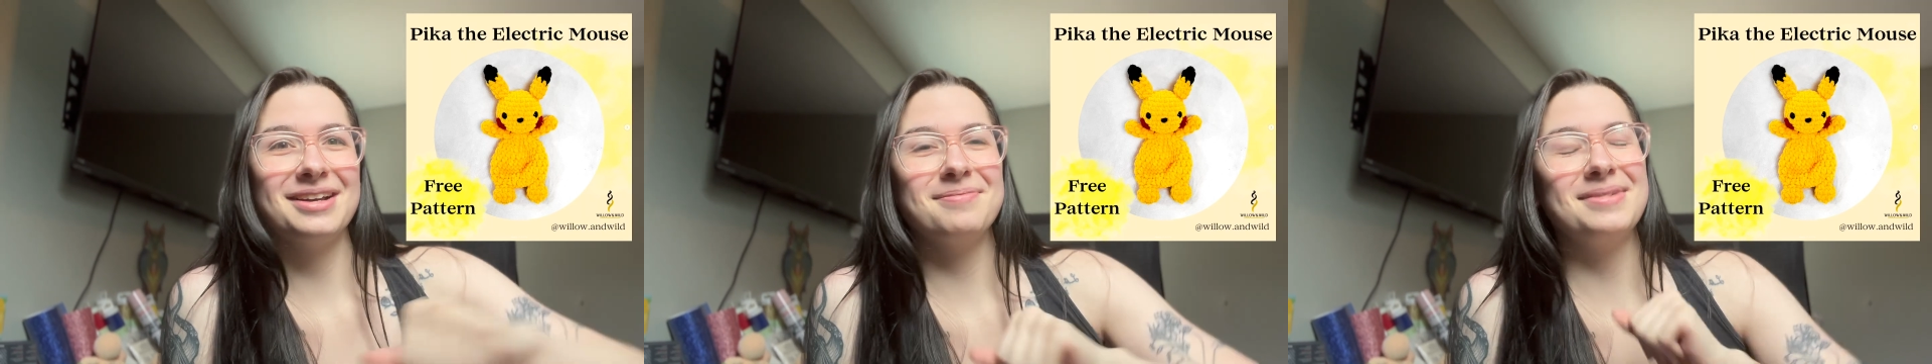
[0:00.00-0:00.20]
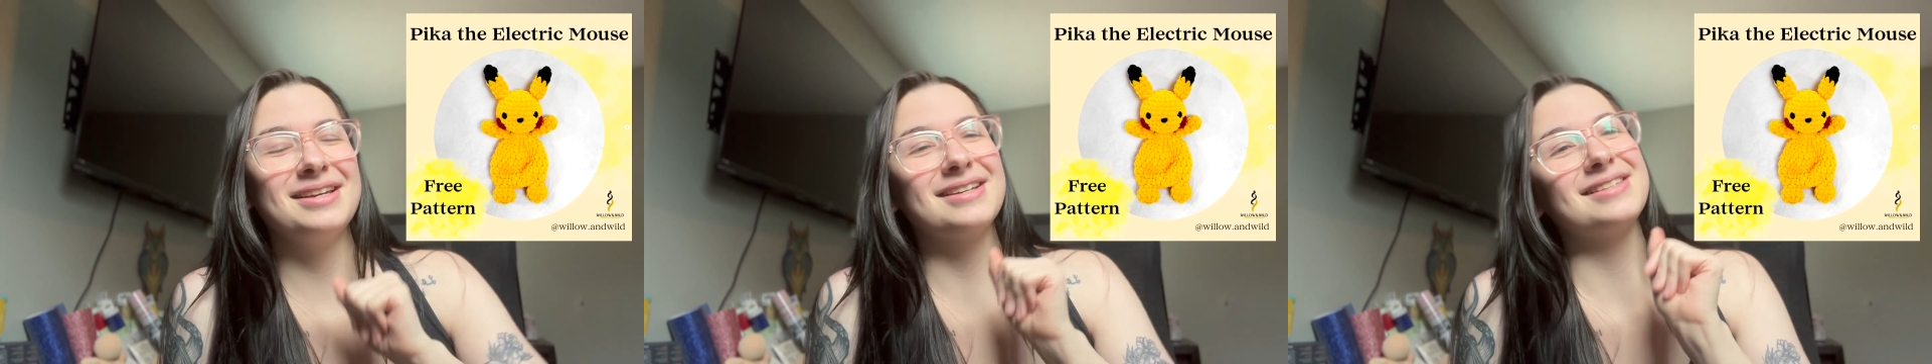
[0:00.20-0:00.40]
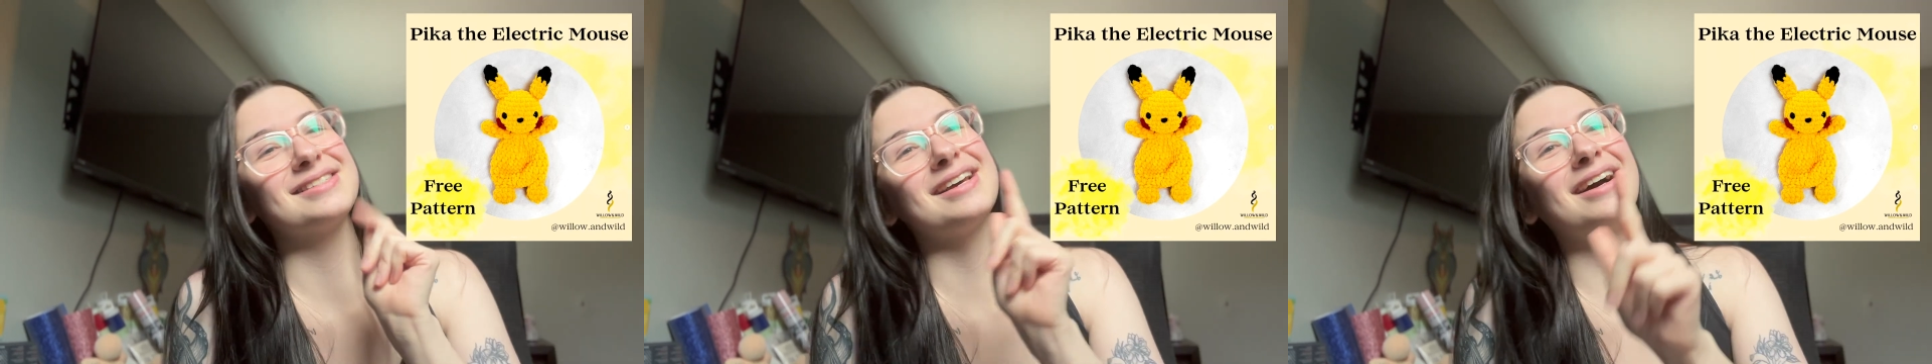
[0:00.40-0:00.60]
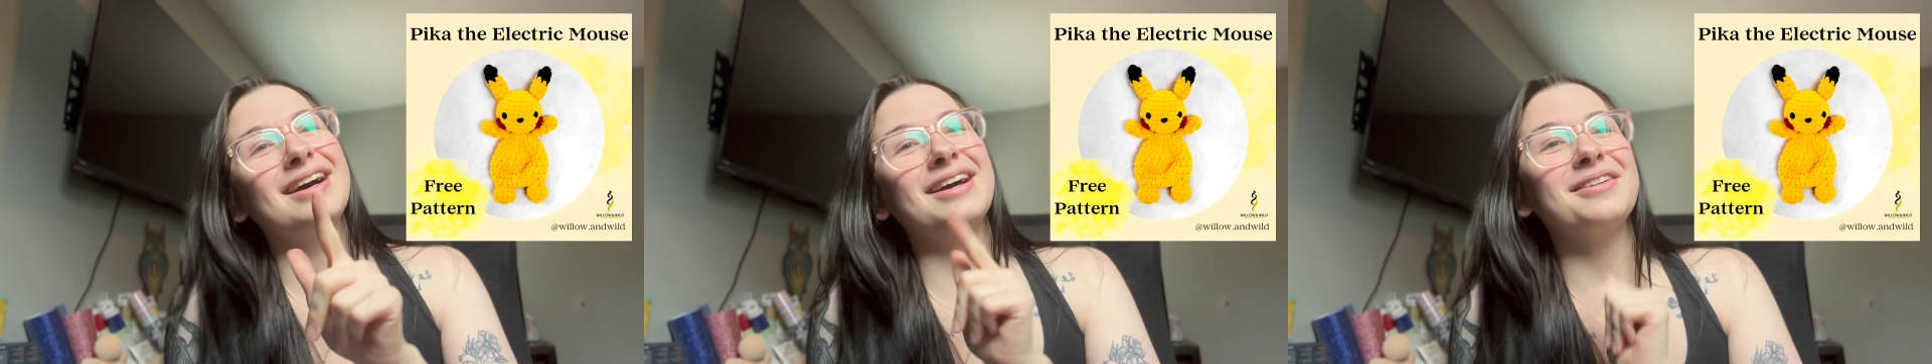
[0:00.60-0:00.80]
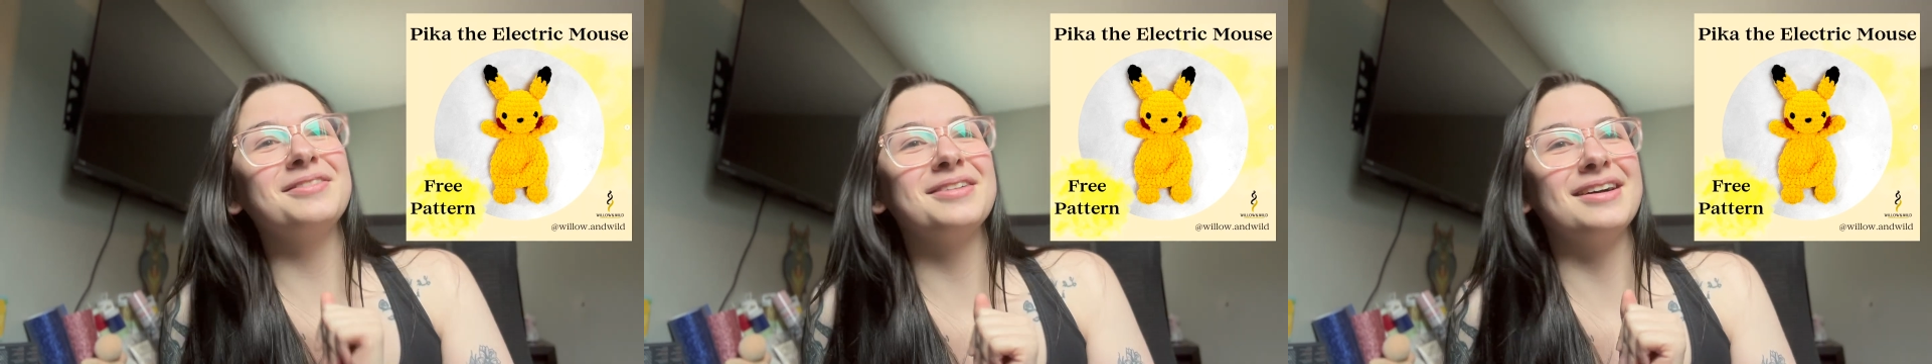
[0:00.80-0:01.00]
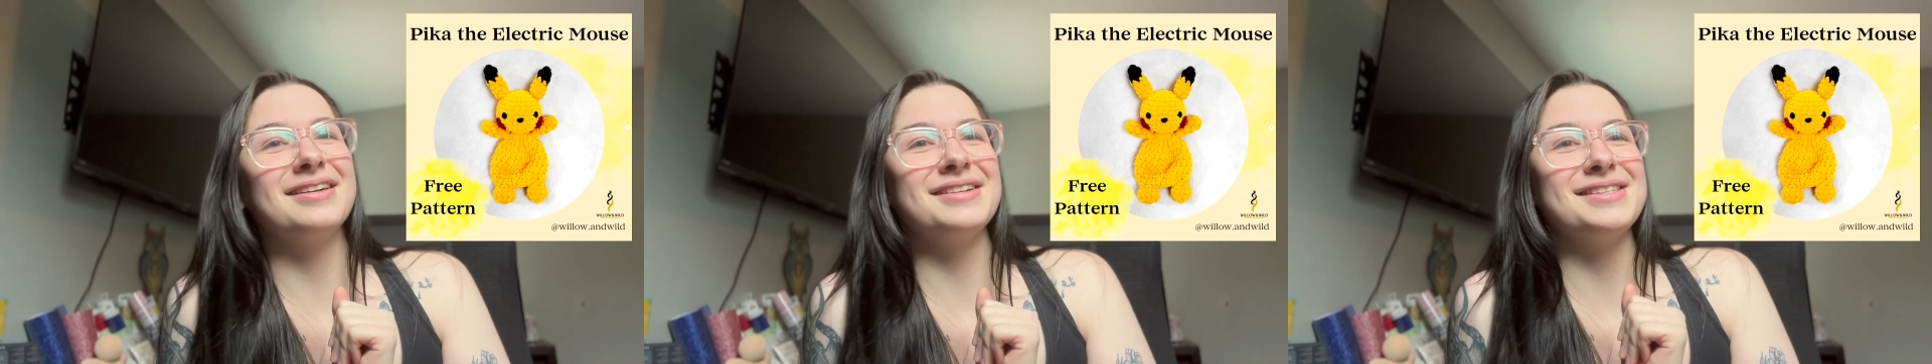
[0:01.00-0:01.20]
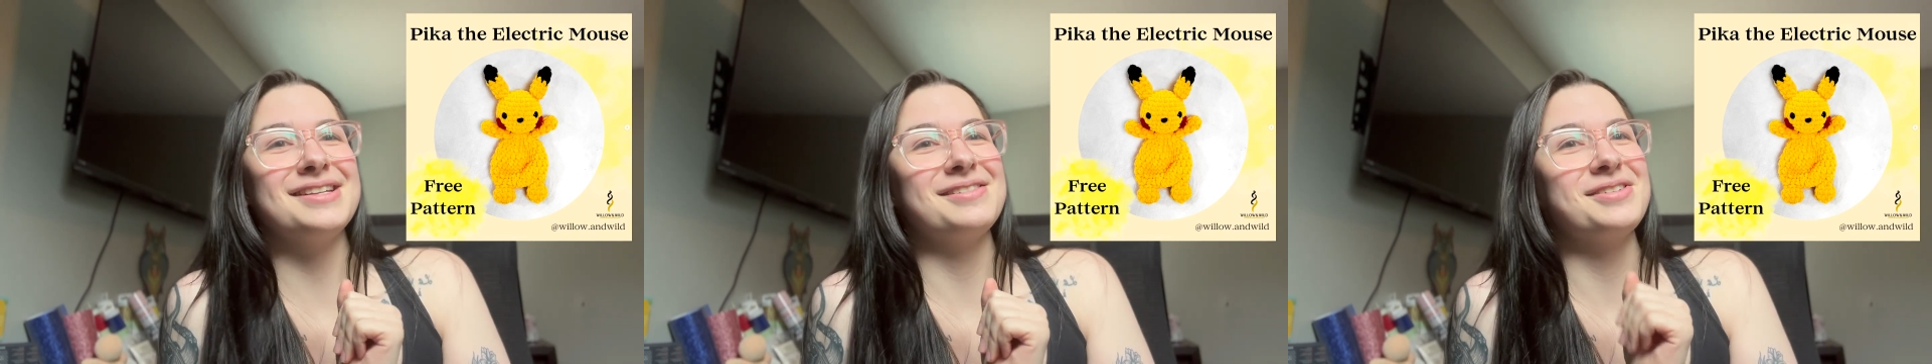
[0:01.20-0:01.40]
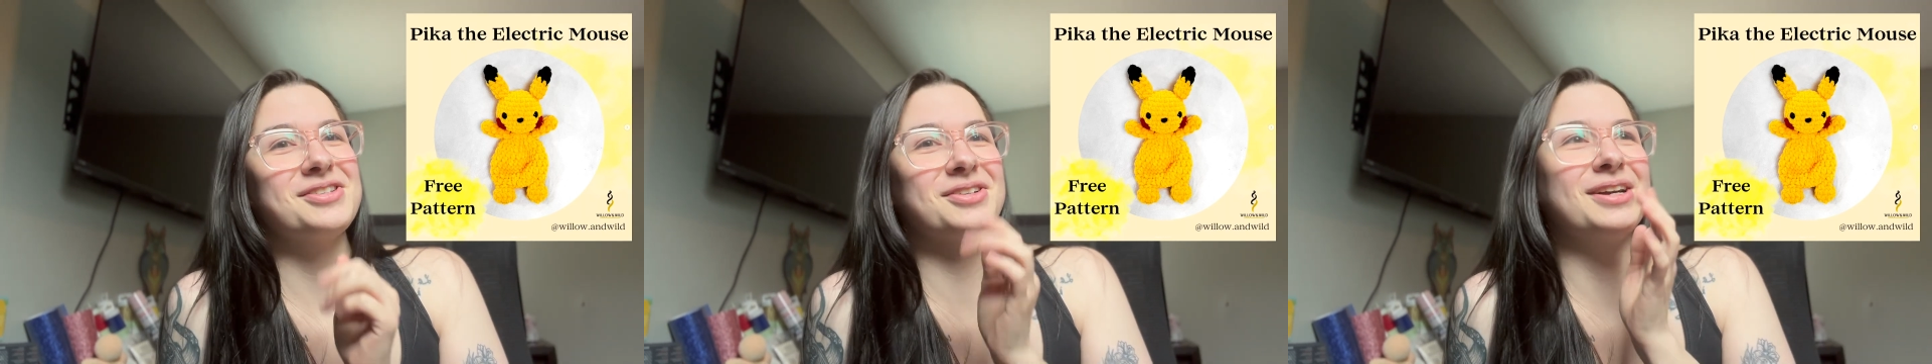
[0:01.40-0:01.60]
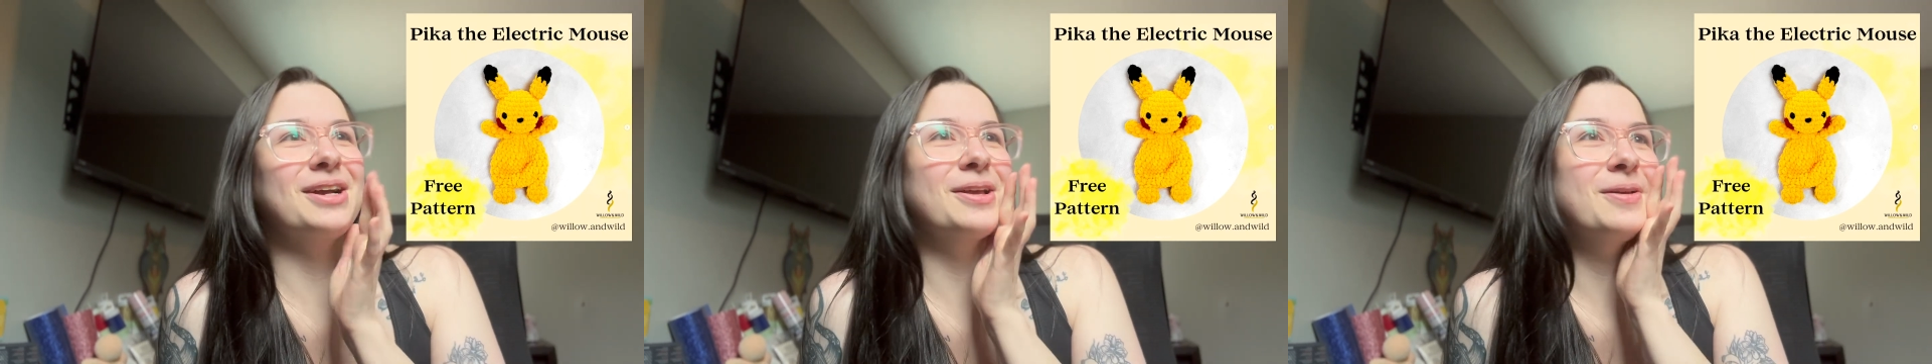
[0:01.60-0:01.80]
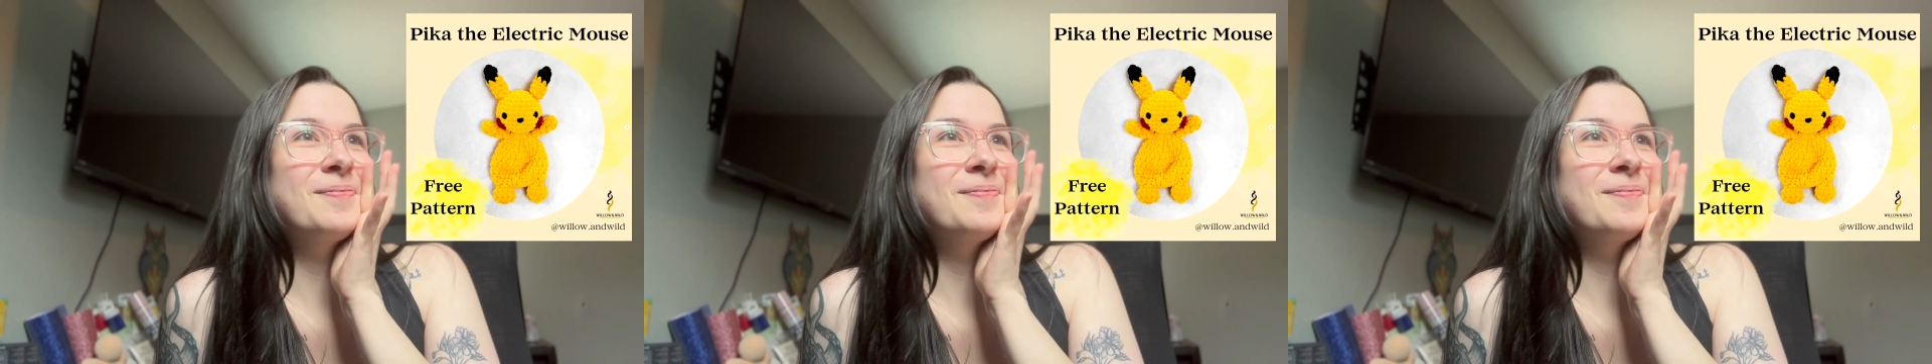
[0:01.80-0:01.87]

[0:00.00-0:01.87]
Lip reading: because I don't know how to stay on track.